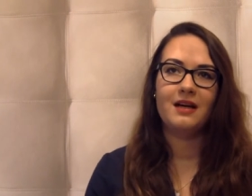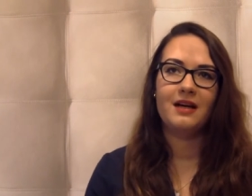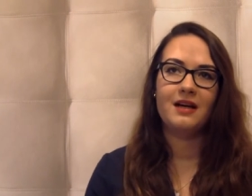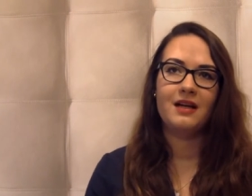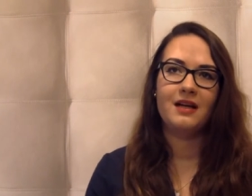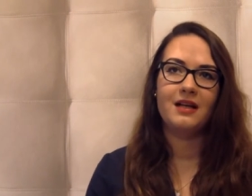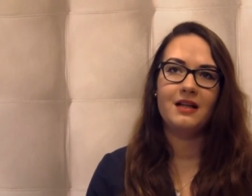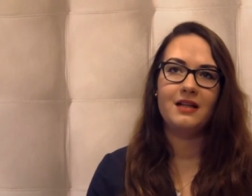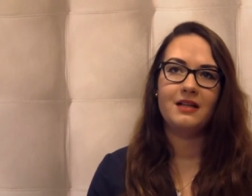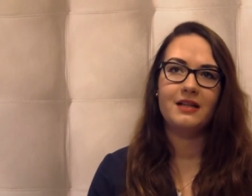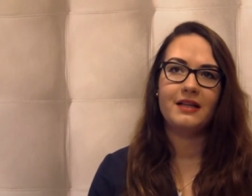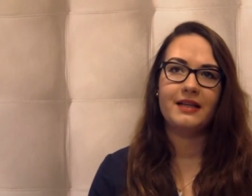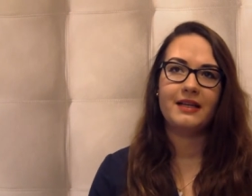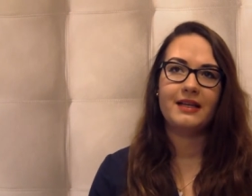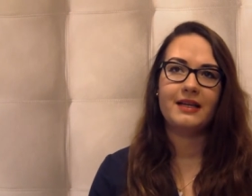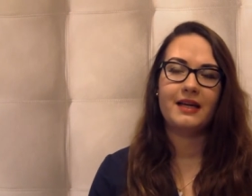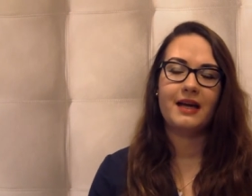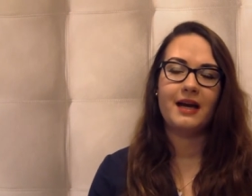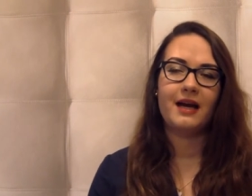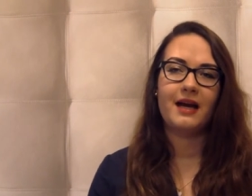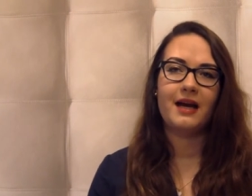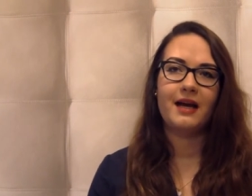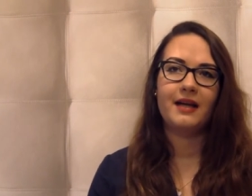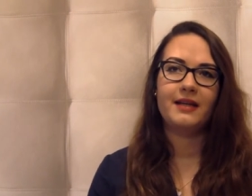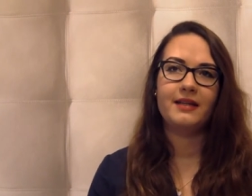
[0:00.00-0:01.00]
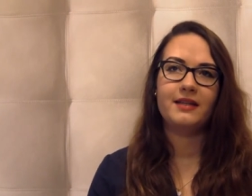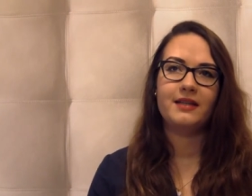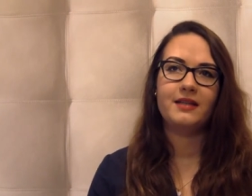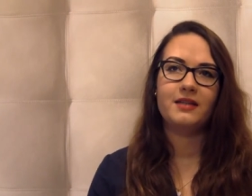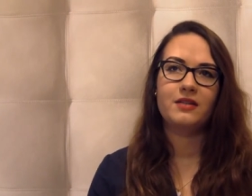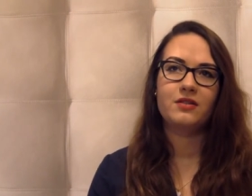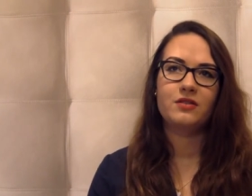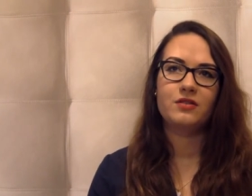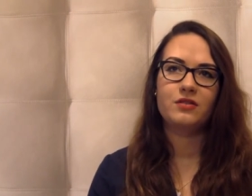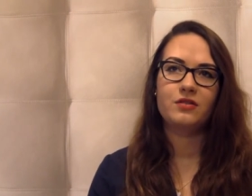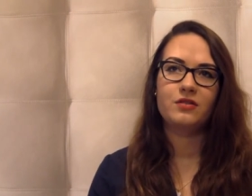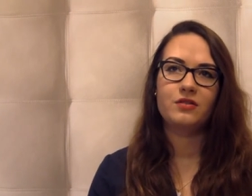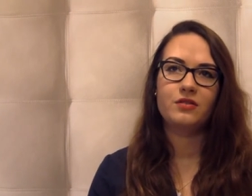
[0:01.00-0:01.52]
Uh, like I
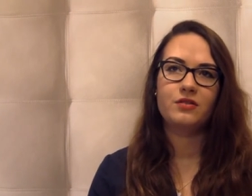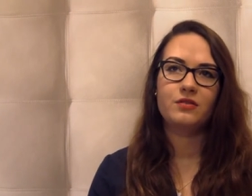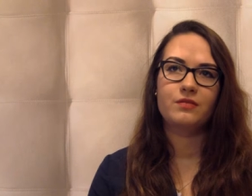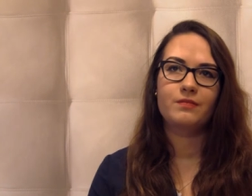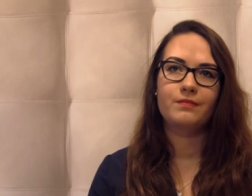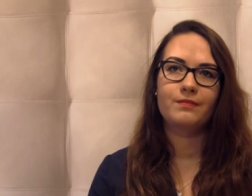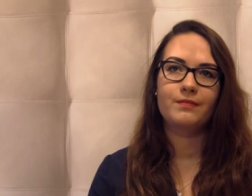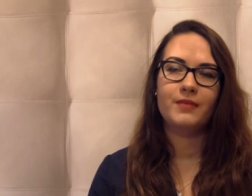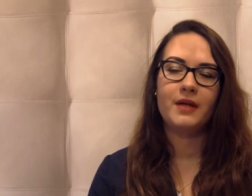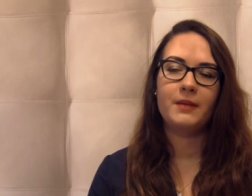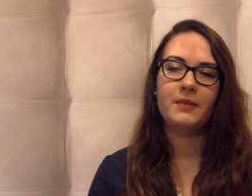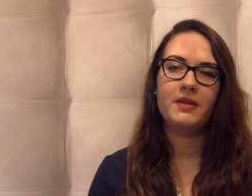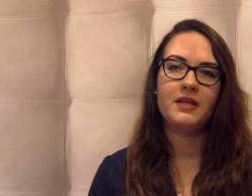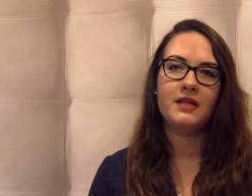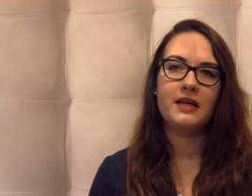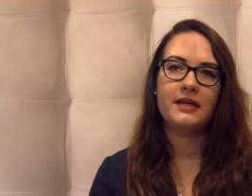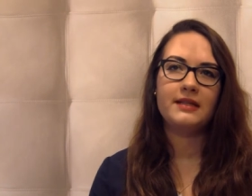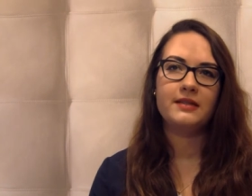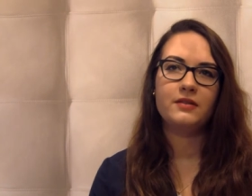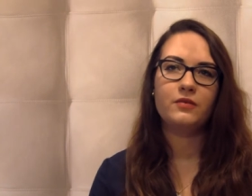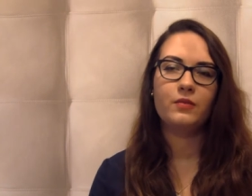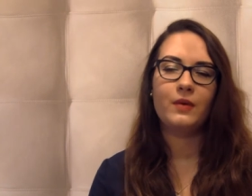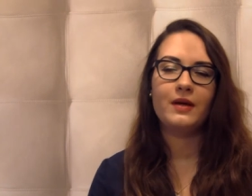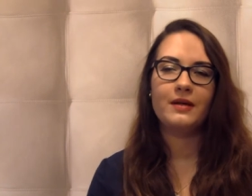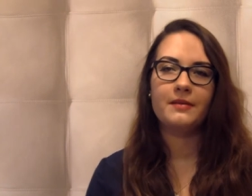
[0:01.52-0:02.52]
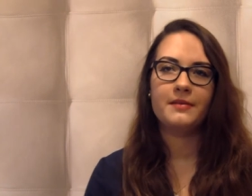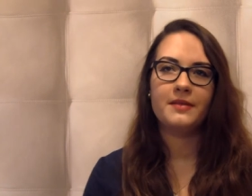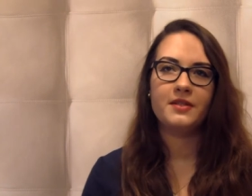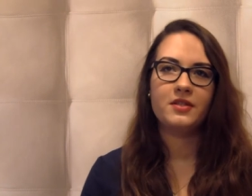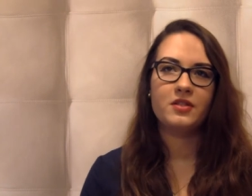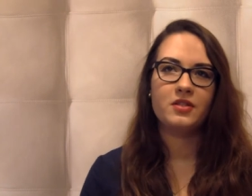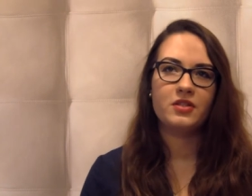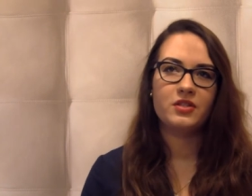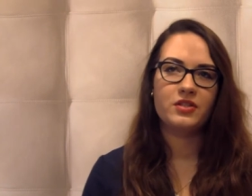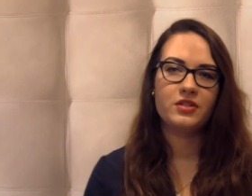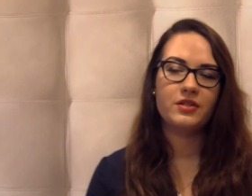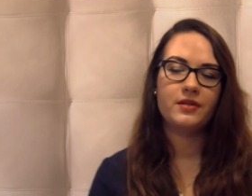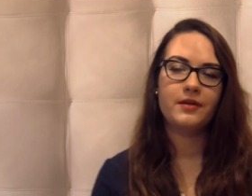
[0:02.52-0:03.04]
did, I mean I did one
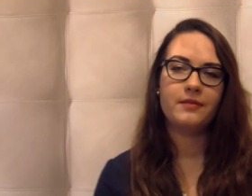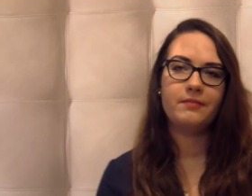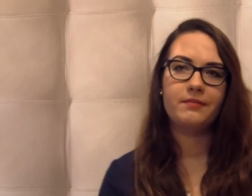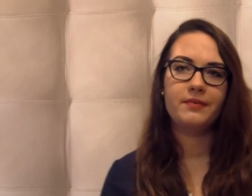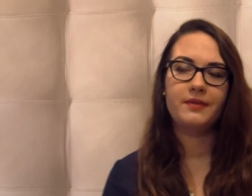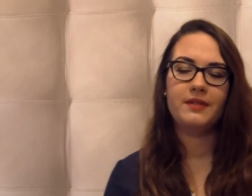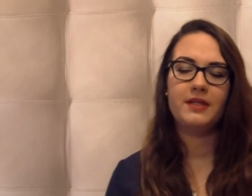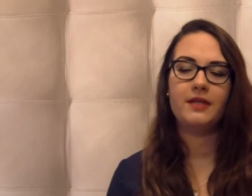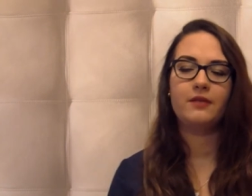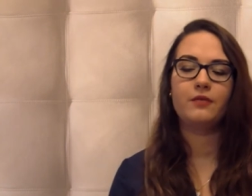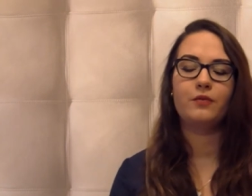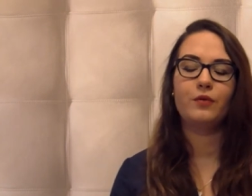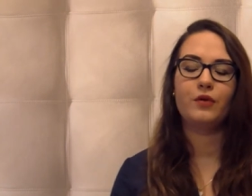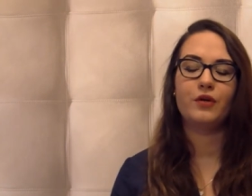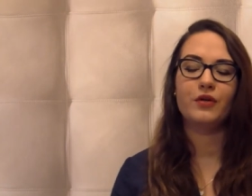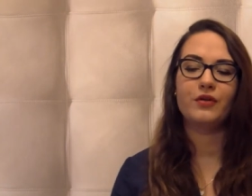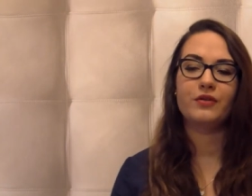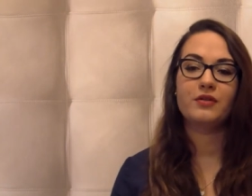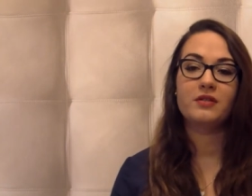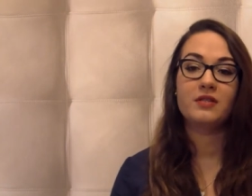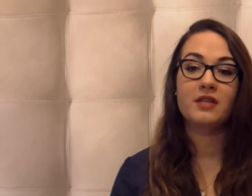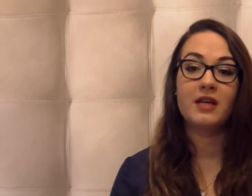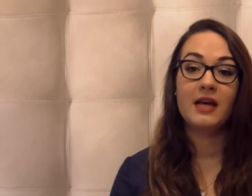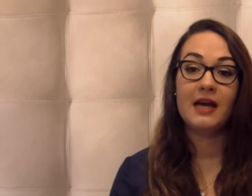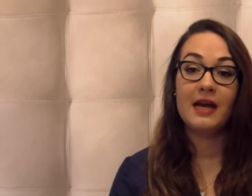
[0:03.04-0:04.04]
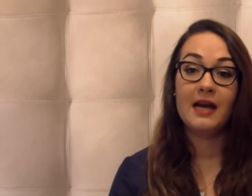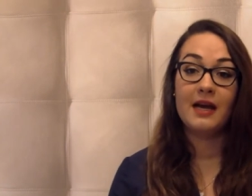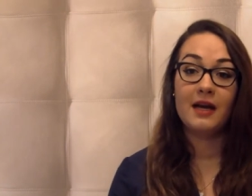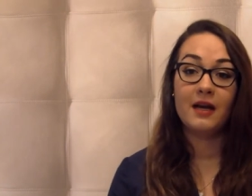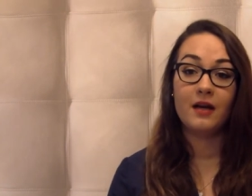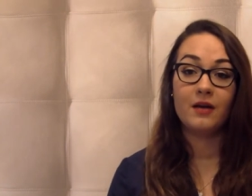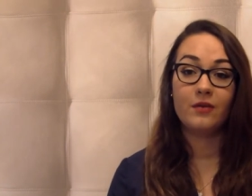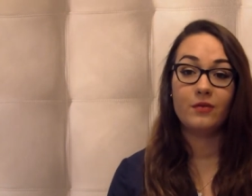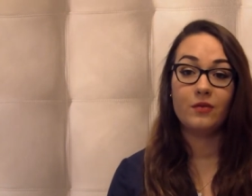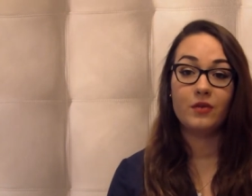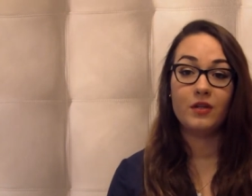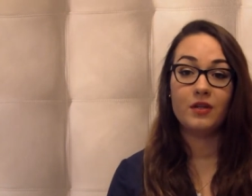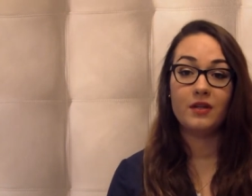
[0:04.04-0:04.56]
internship that was
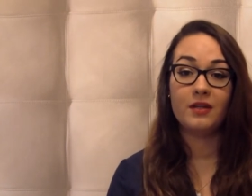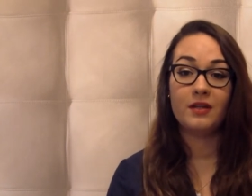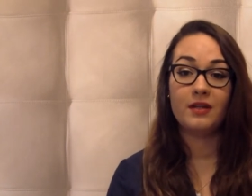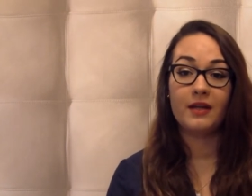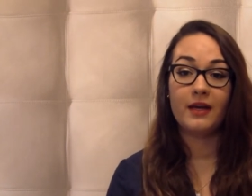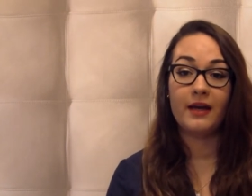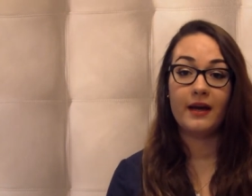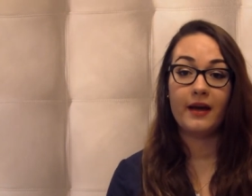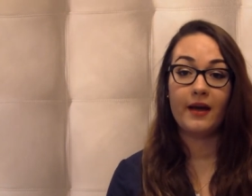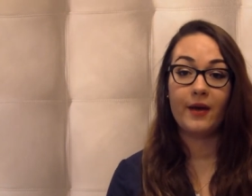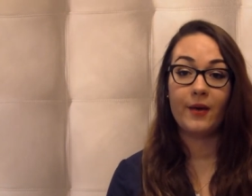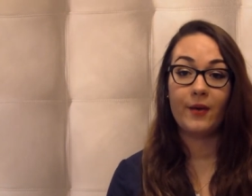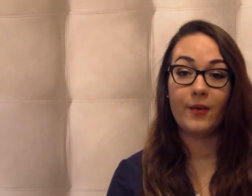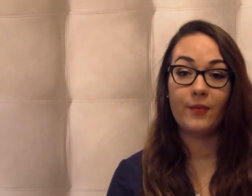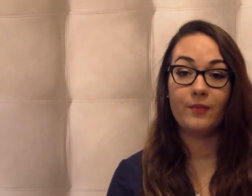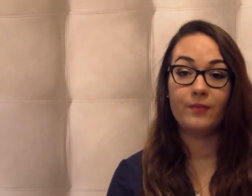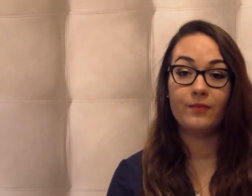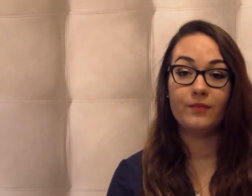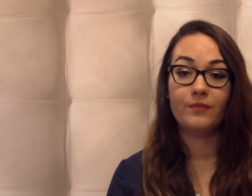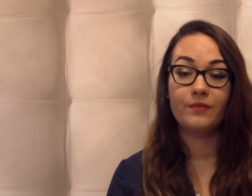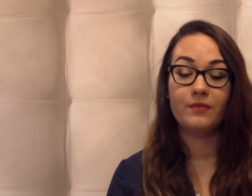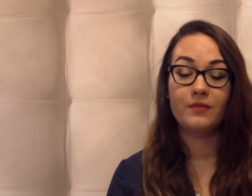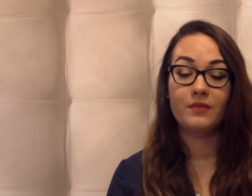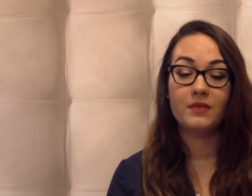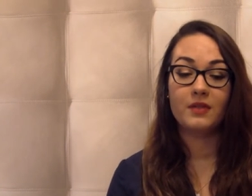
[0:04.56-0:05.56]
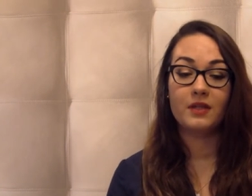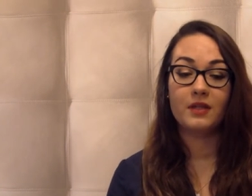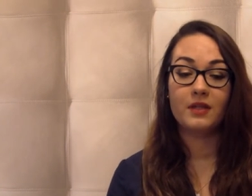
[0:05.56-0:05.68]
in um,